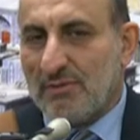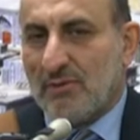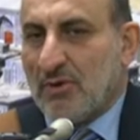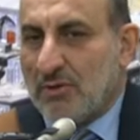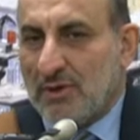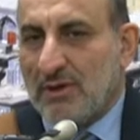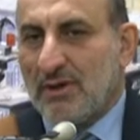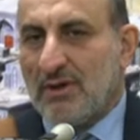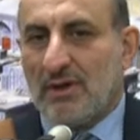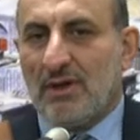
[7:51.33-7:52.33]
Maybe
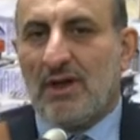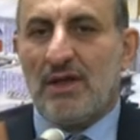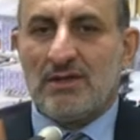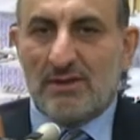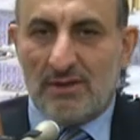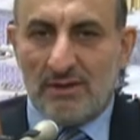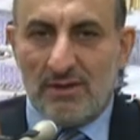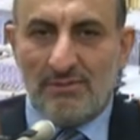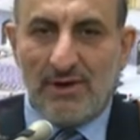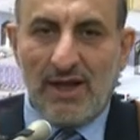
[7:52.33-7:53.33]
his
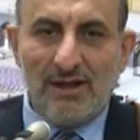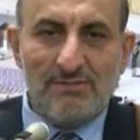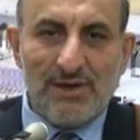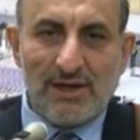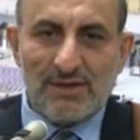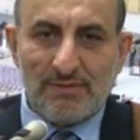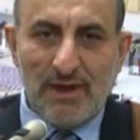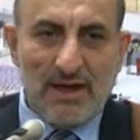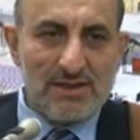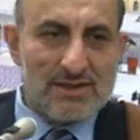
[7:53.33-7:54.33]
brain burst by
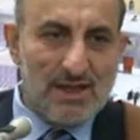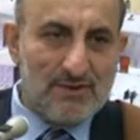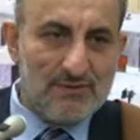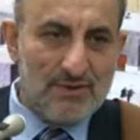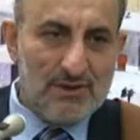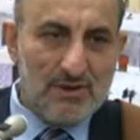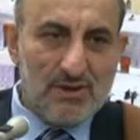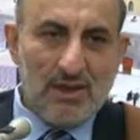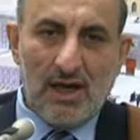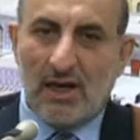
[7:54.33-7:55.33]
itself
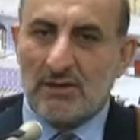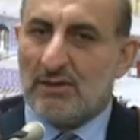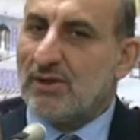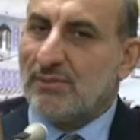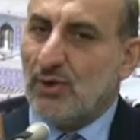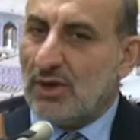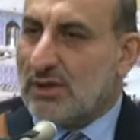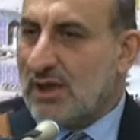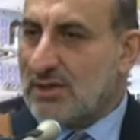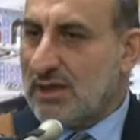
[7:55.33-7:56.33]
and the bullet
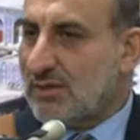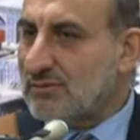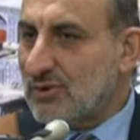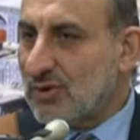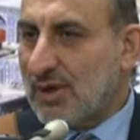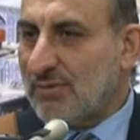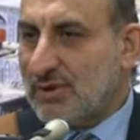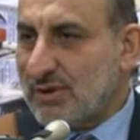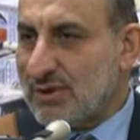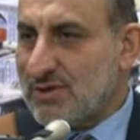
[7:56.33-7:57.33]
has come, okay,
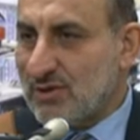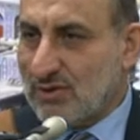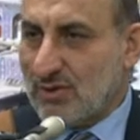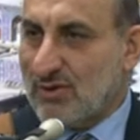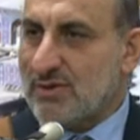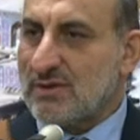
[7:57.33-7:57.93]
but it is not the cause.